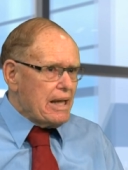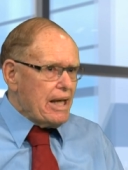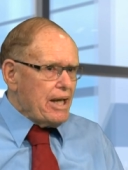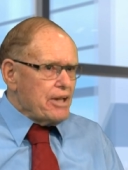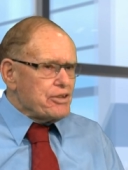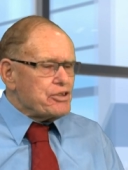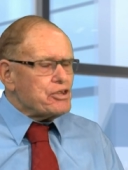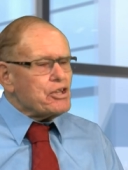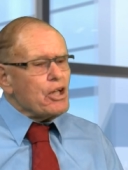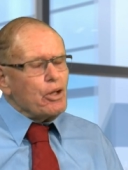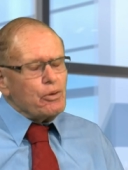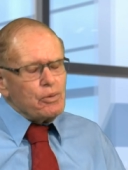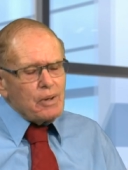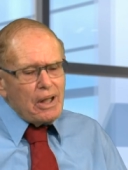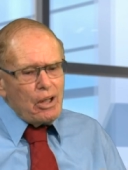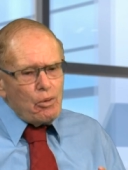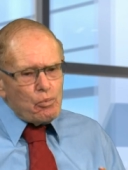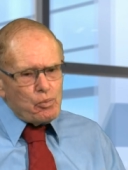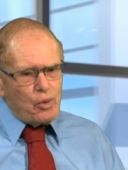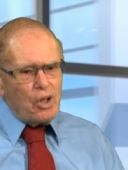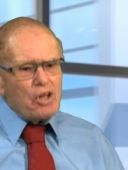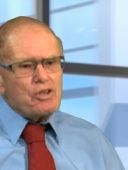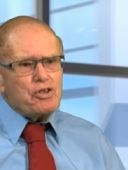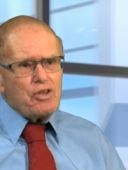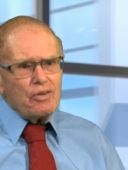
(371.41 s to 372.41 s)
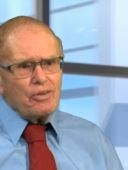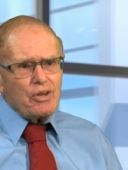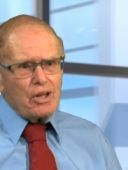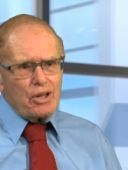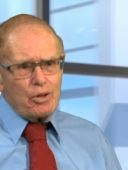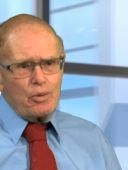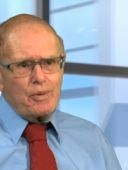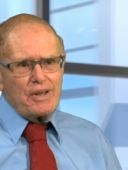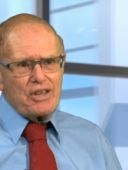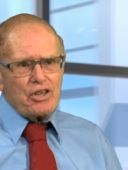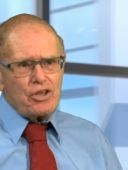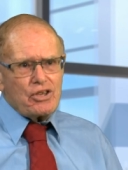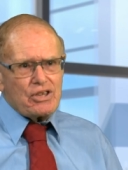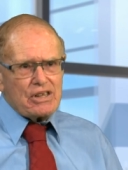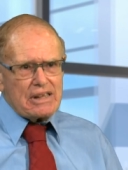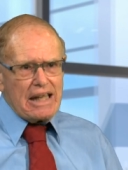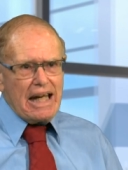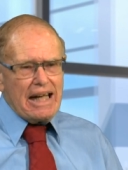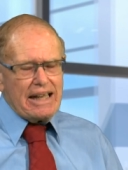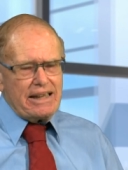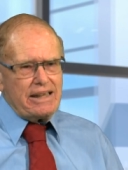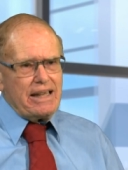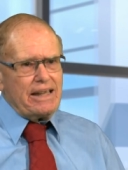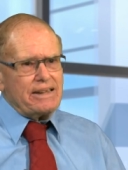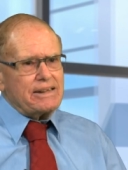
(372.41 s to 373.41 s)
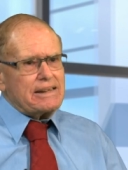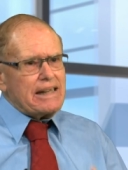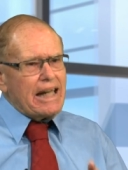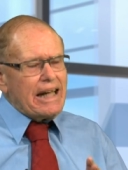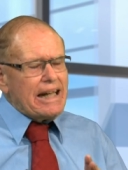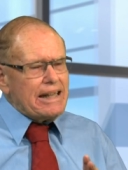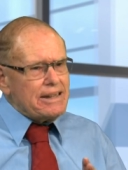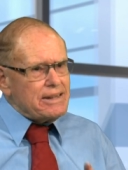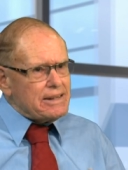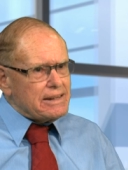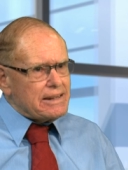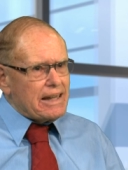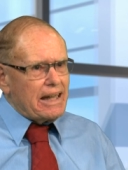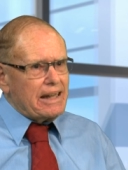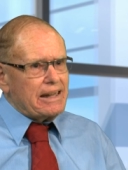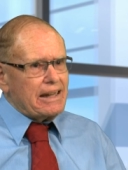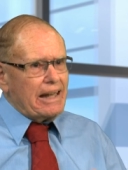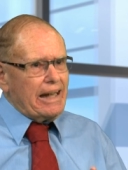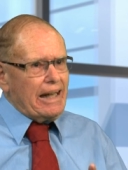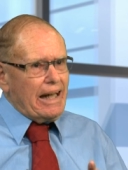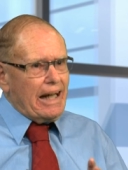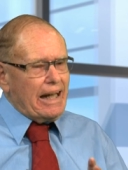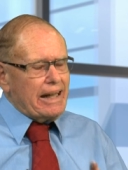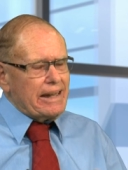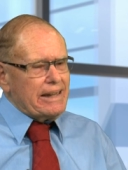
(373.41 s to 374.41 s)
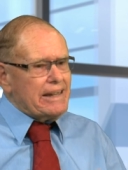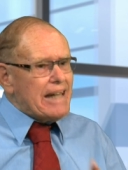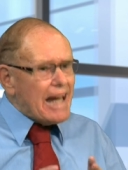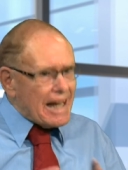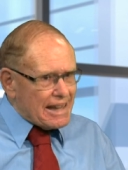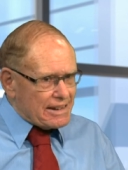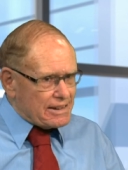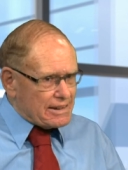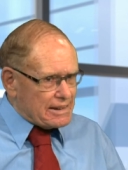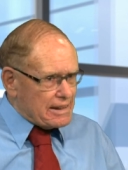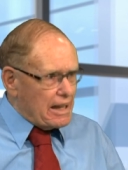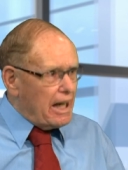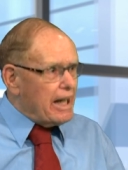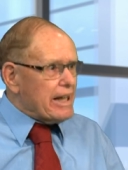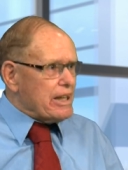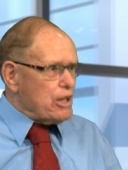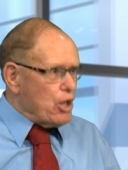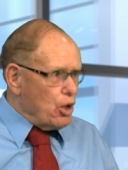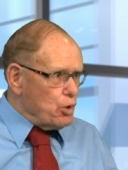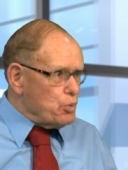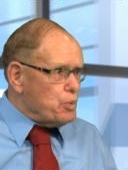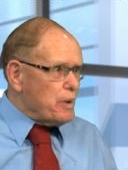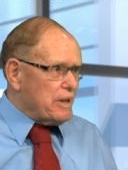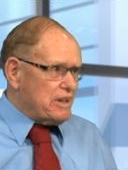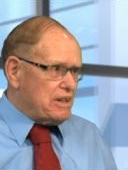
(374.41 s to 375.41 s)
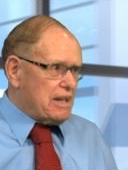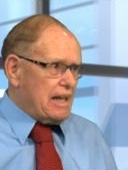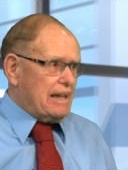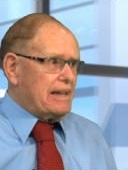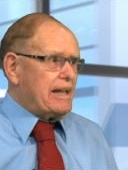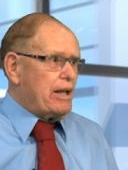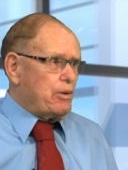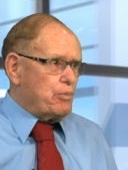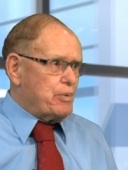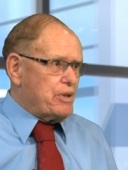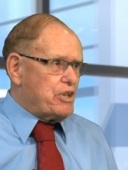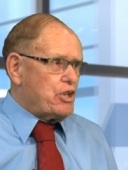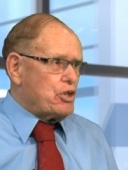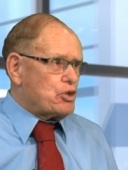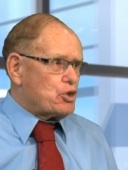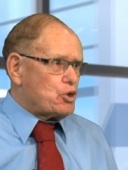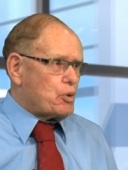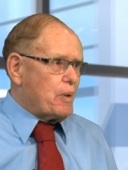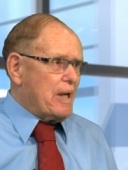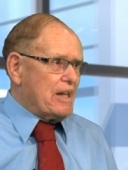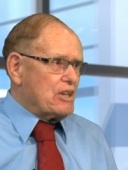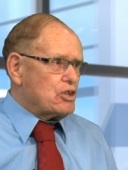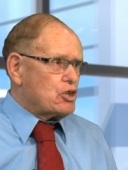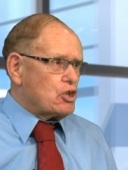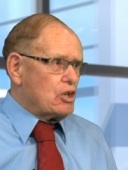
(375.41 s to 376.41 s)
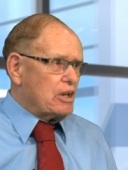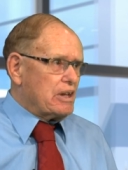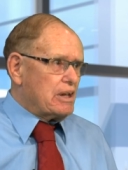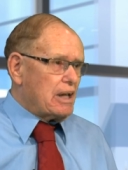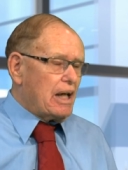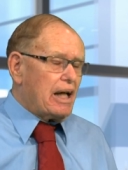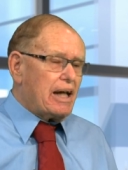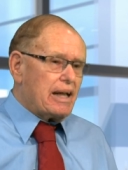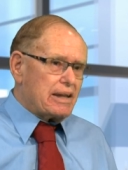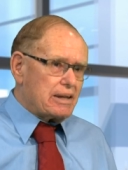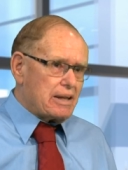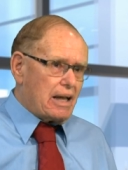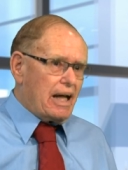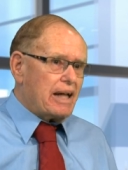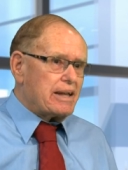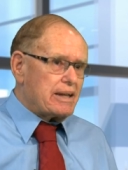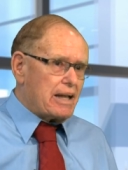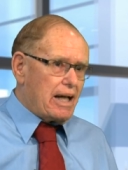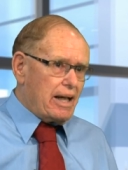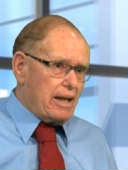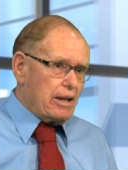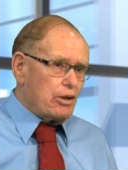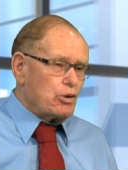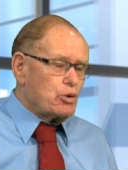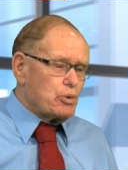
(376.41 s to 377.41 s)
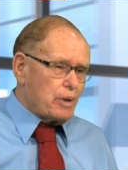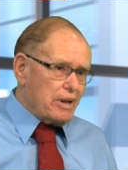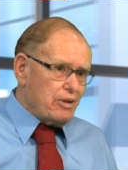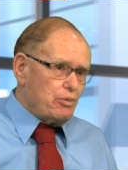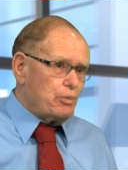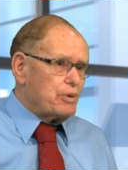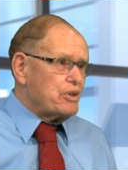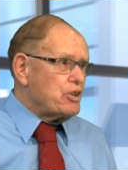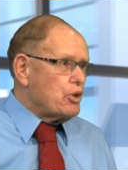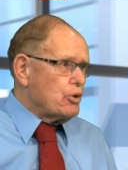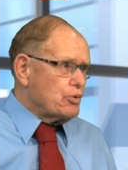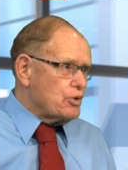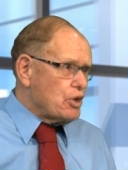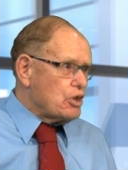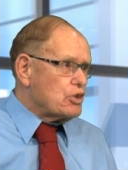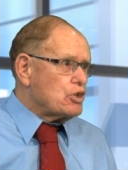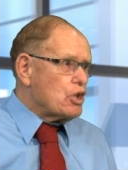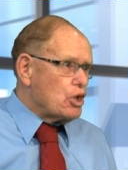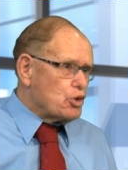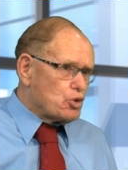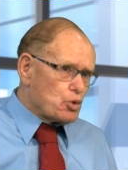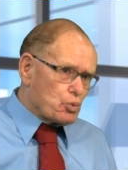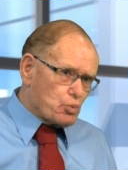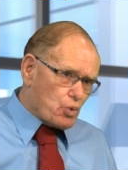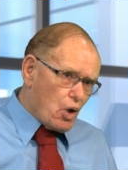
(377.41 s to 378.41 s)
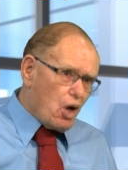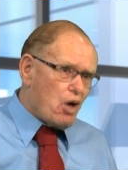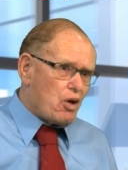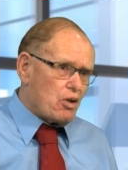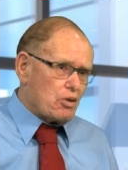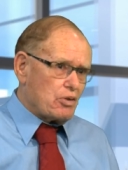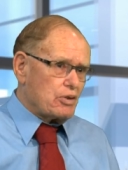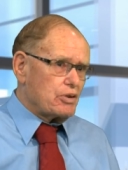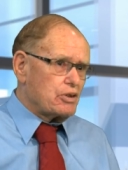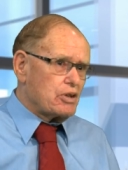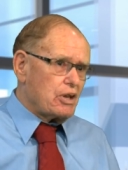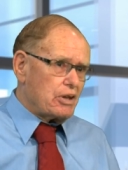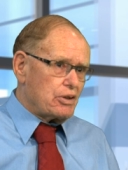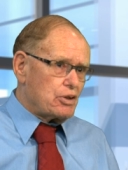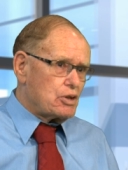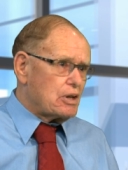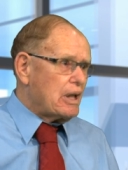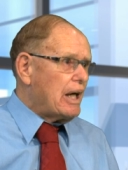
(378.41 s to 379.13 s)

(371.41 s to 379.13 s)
So what you've got to understand is, it's, yes, I know we're dealing with this question, and I agree with you that it's wrong that